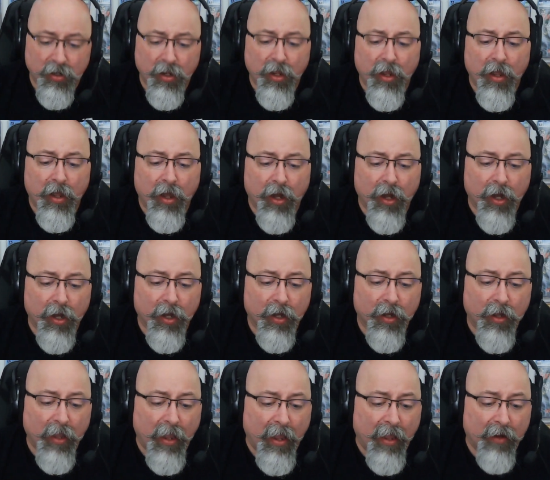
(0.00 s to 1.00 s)

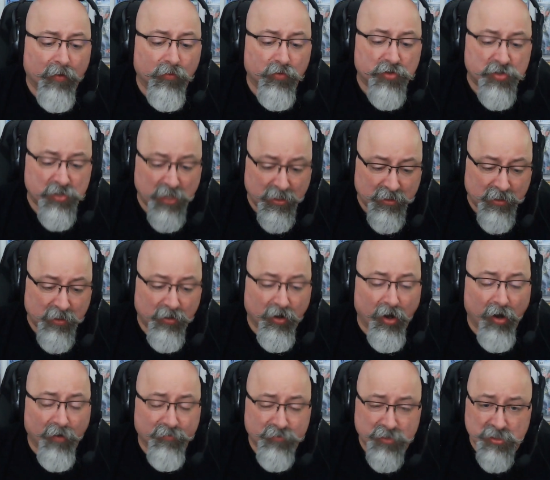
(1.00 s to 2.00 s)
and send it
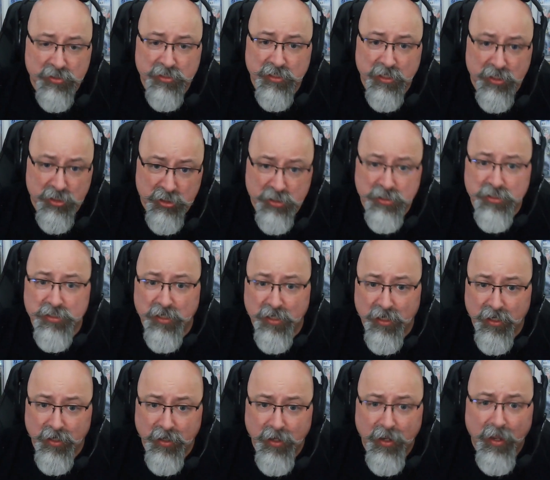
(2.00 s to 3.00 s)
off to
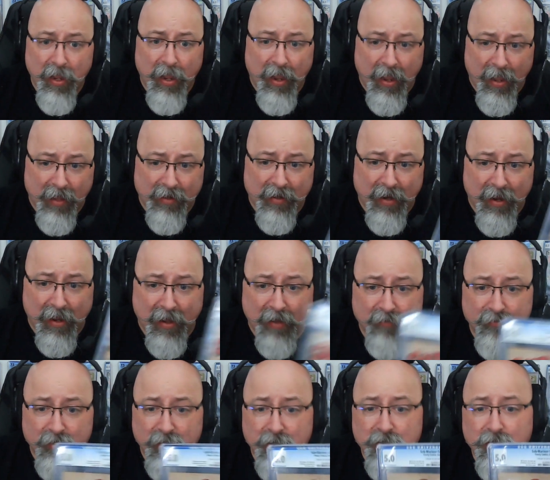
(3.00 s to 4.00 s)
CGC and have
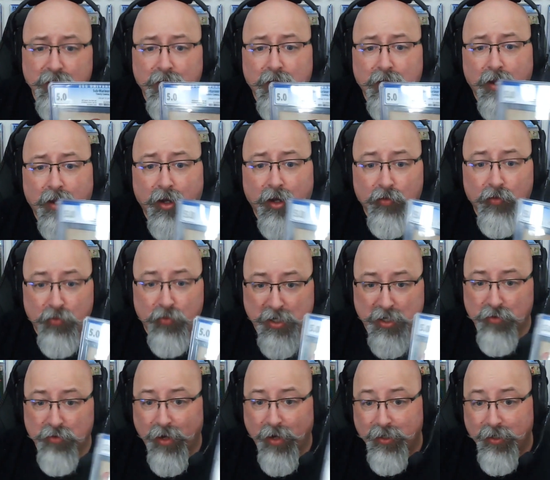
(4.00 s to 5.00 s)
it
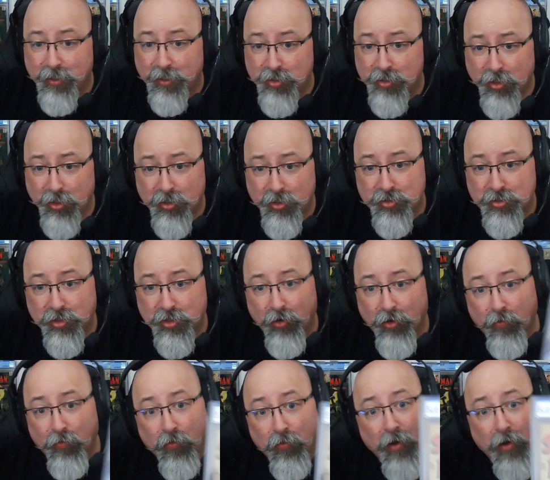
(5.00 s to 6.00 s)
regraded. So
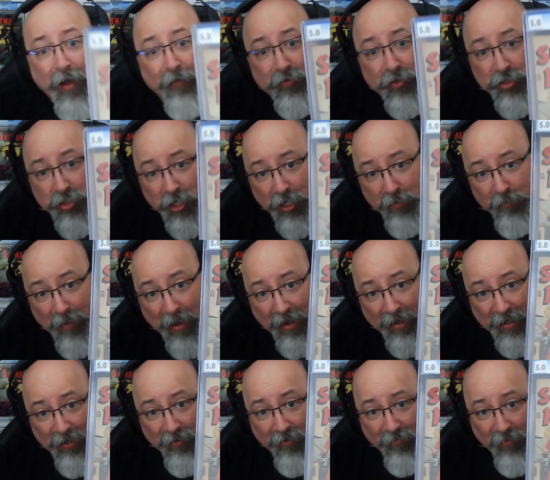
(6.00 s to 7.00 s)
we'll have to check back
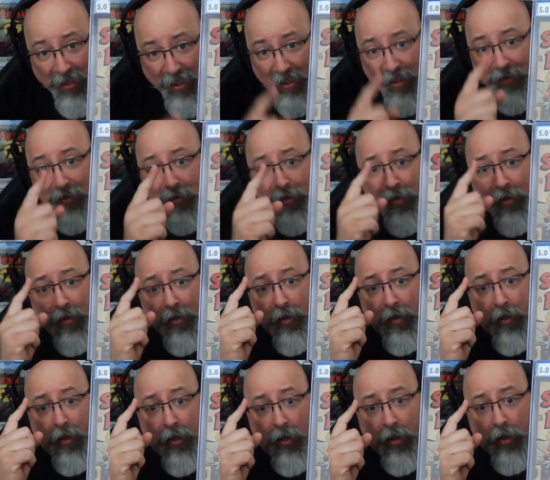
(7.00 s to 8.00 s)
in on that.
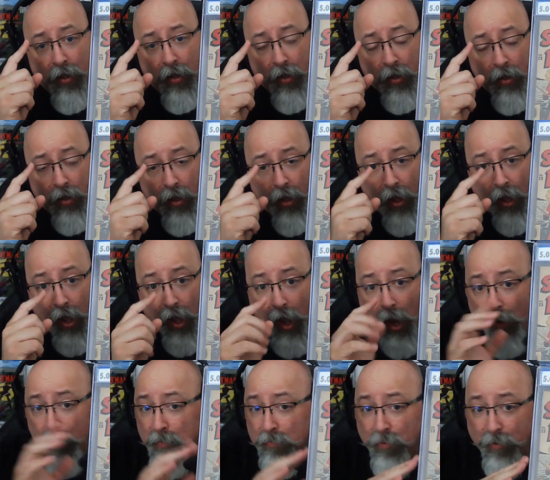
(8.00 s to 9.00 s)

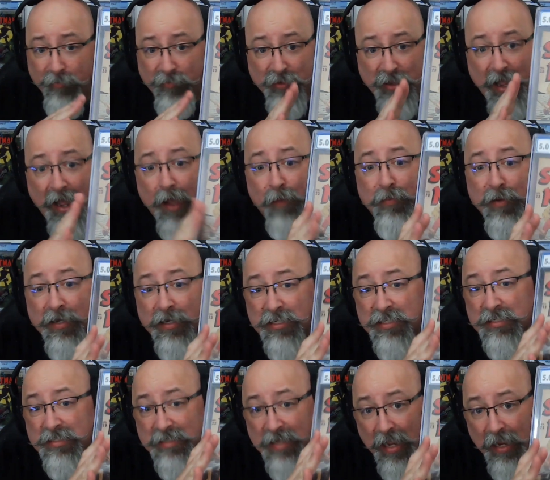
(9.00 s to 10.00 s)
I'd be perfectly happy to
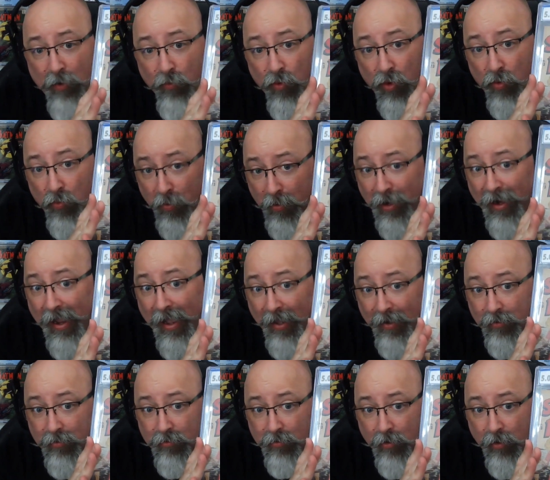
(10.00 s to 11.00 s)
stay where we're
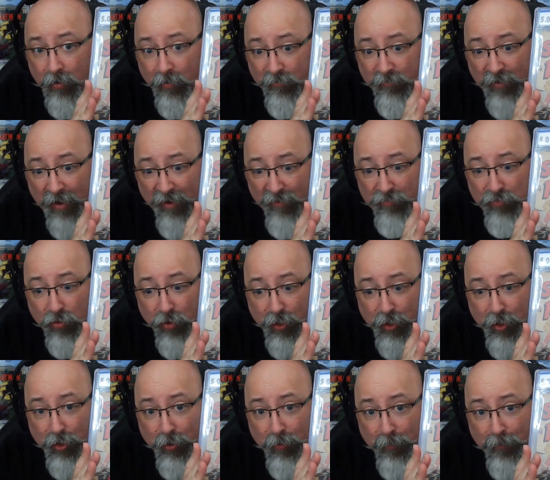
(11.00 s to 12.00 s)
at on a
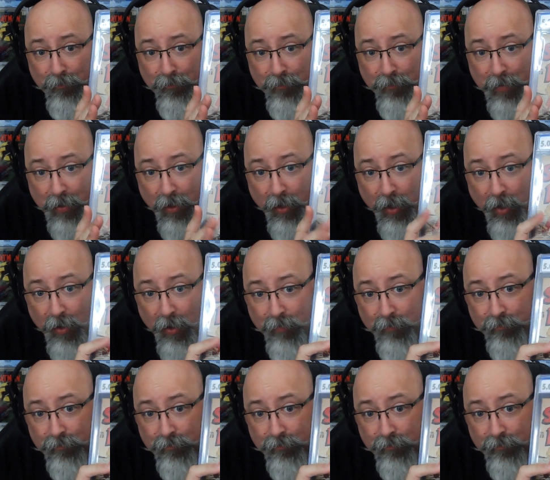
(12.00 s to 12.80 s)
5.0.